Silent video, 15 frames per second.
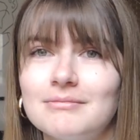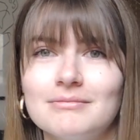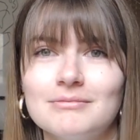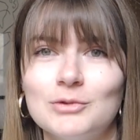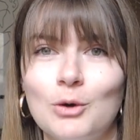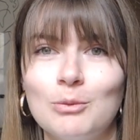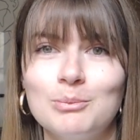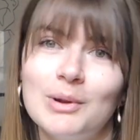
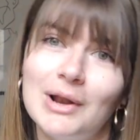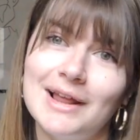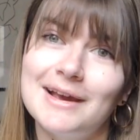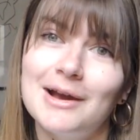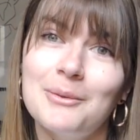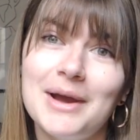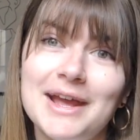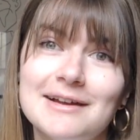not
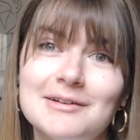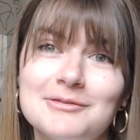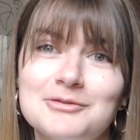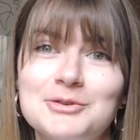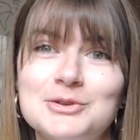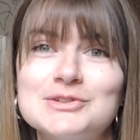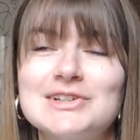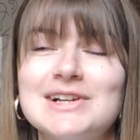pulling her weight,
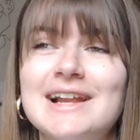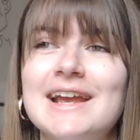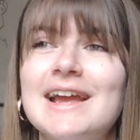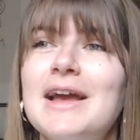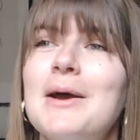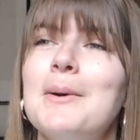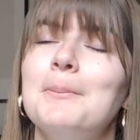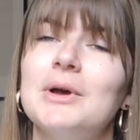unfortunately.
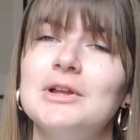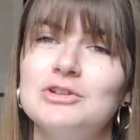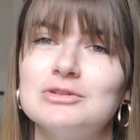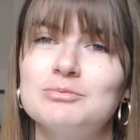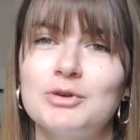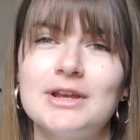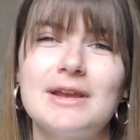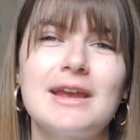But
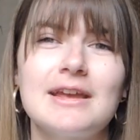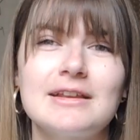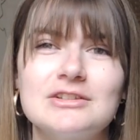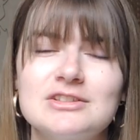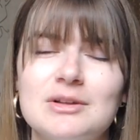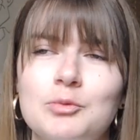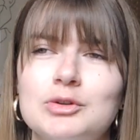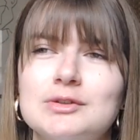just bringing it
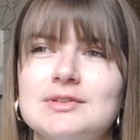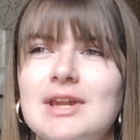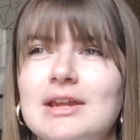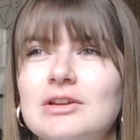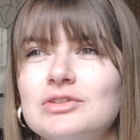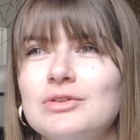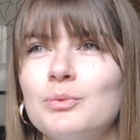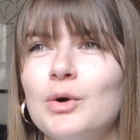to someone's
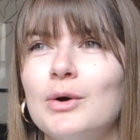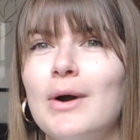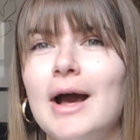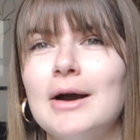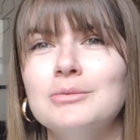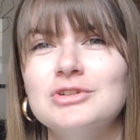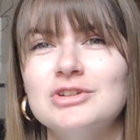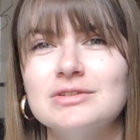attention will
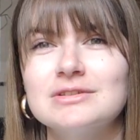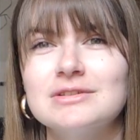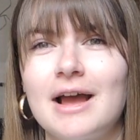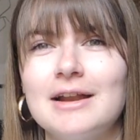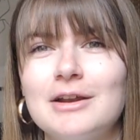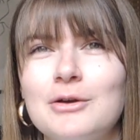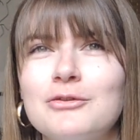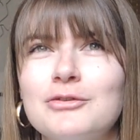help. Just,
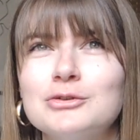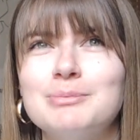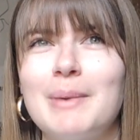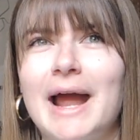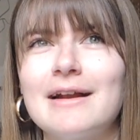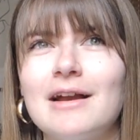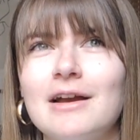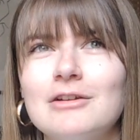I know it feels
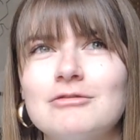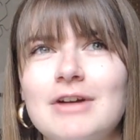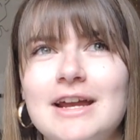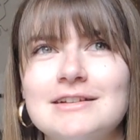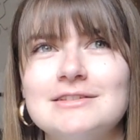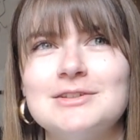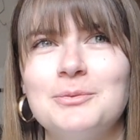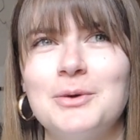bad kind of
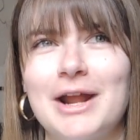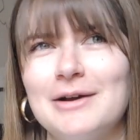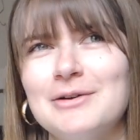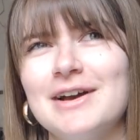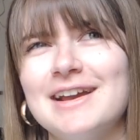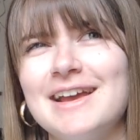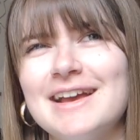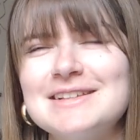ratting someone out,
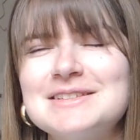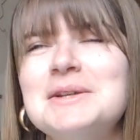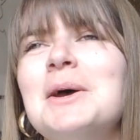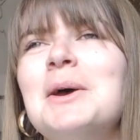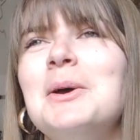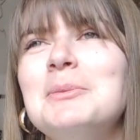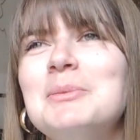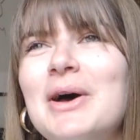I guess,
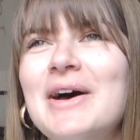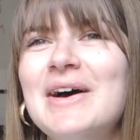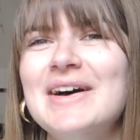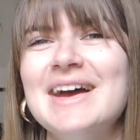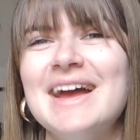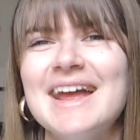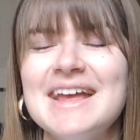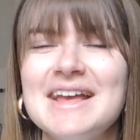
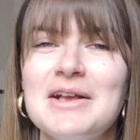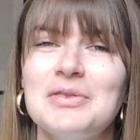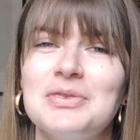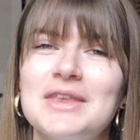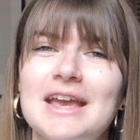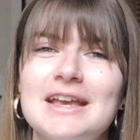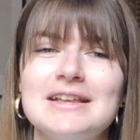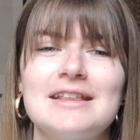but
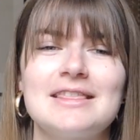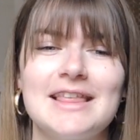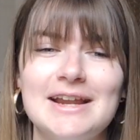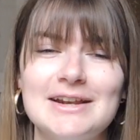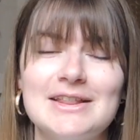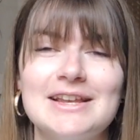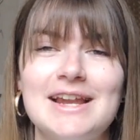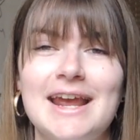at the
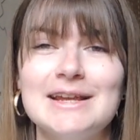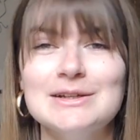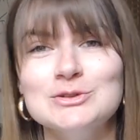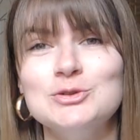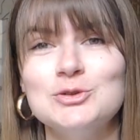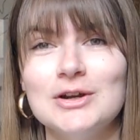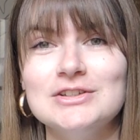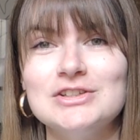end of the day,
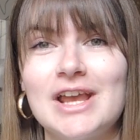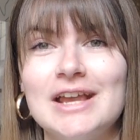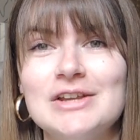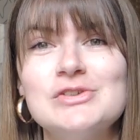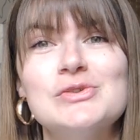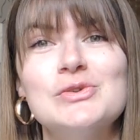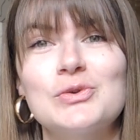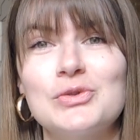it's your
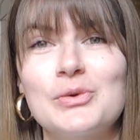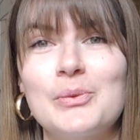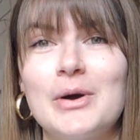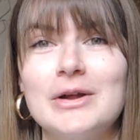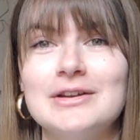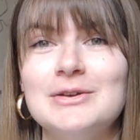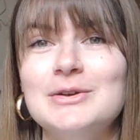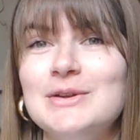education, you're the
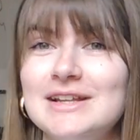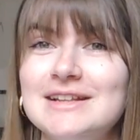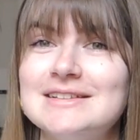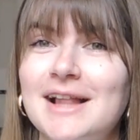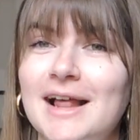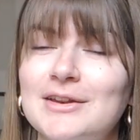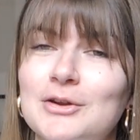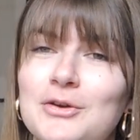one who needs
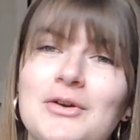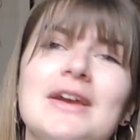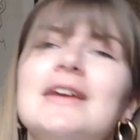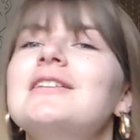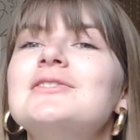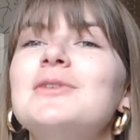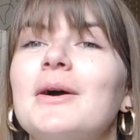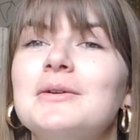that
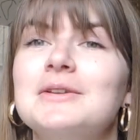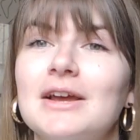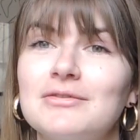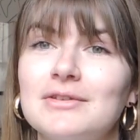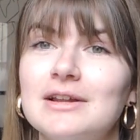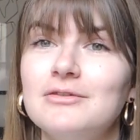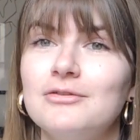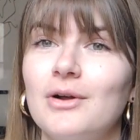degree, so I would
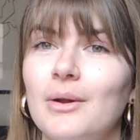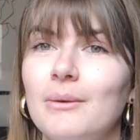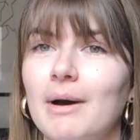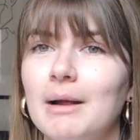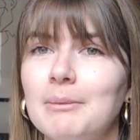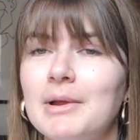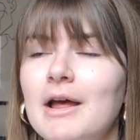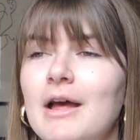definitely follow
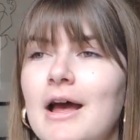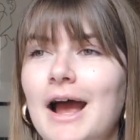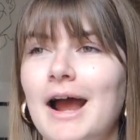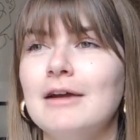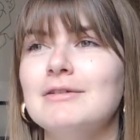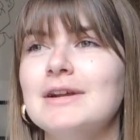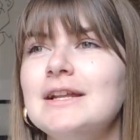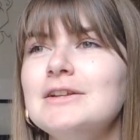up.
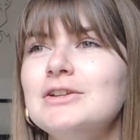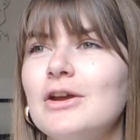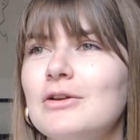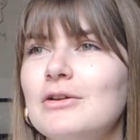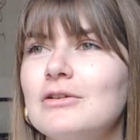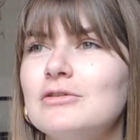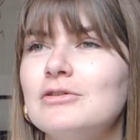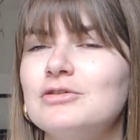I really
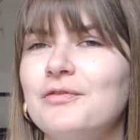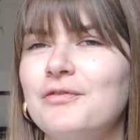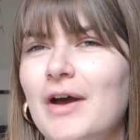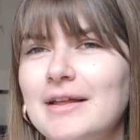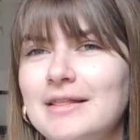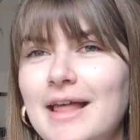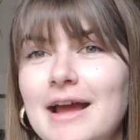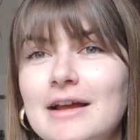don't
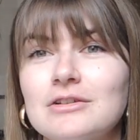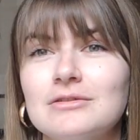find that